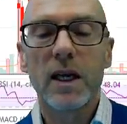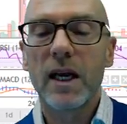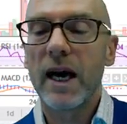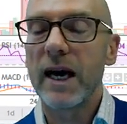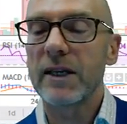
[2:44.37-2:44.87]

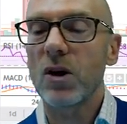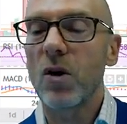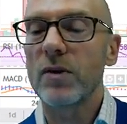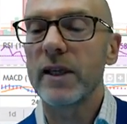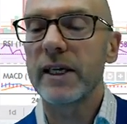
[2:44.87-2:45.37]
And
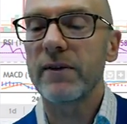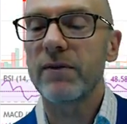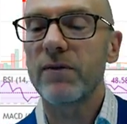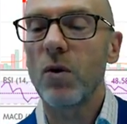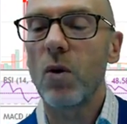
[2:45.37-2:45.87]
on the
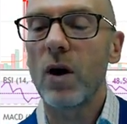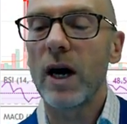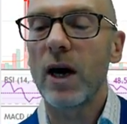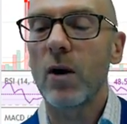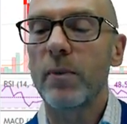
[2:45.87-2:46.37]

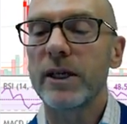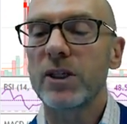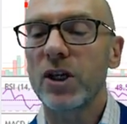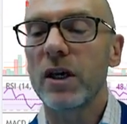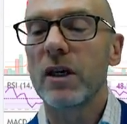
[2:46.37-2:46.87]
4-hour
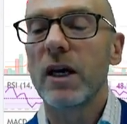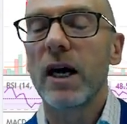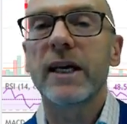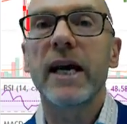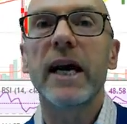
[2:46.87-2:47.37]
picture,
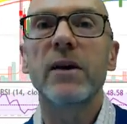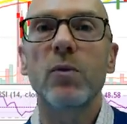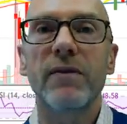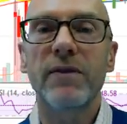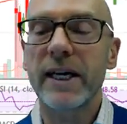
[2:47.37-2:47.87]
again
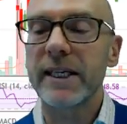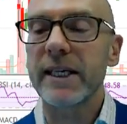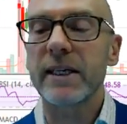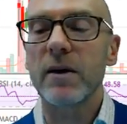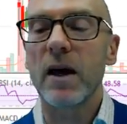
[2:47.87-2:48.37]
we're
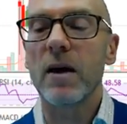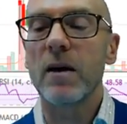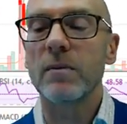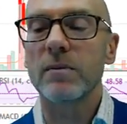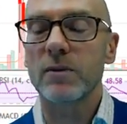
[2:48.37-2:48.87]
finding
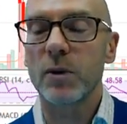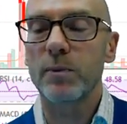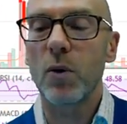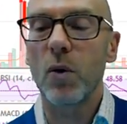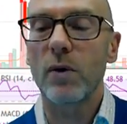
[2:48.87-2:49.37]

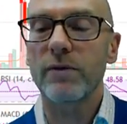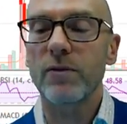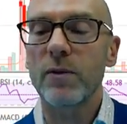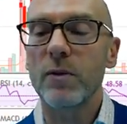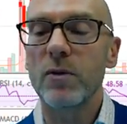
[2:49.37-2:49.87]
support
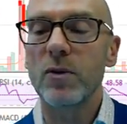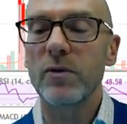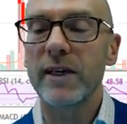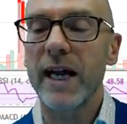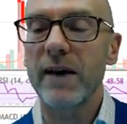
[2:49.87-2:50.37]
from the
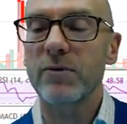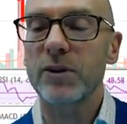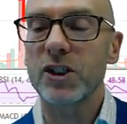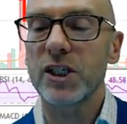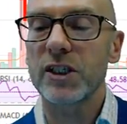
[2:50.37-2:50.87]
moving
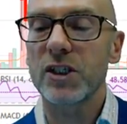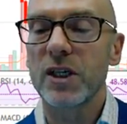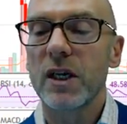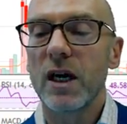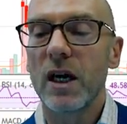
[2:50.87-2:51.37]
averages.
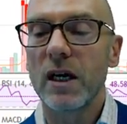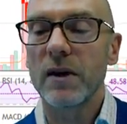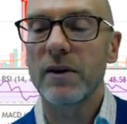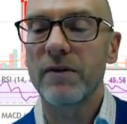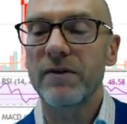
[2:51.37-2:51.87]

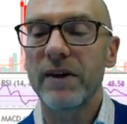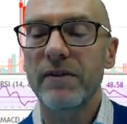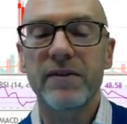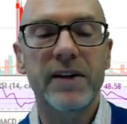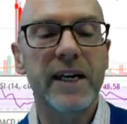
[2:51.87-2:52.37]
The
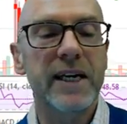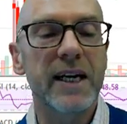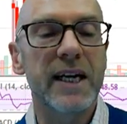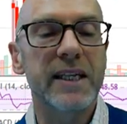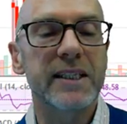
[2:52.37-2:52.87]
50
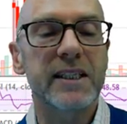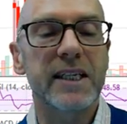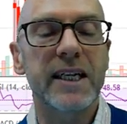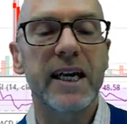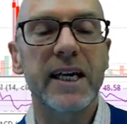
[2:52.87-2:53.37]
is the
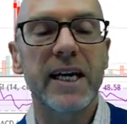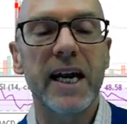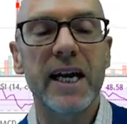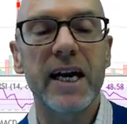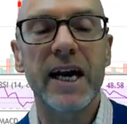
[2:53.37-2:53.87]
key
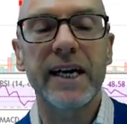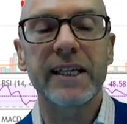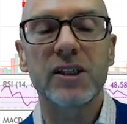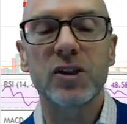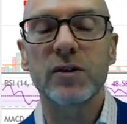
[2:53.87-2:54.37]
here,
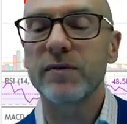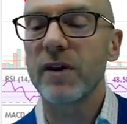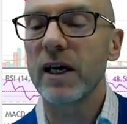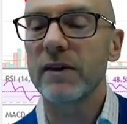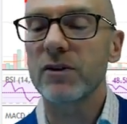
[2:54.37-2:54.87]

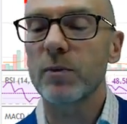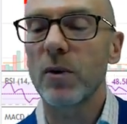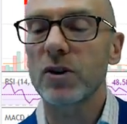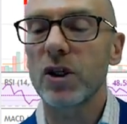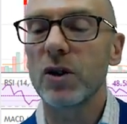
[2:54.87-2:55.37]

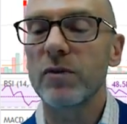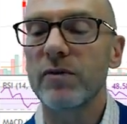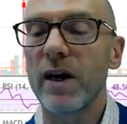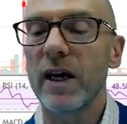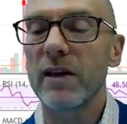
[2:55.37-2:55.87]

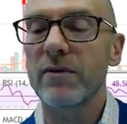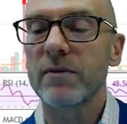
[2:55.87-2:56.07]
825.05.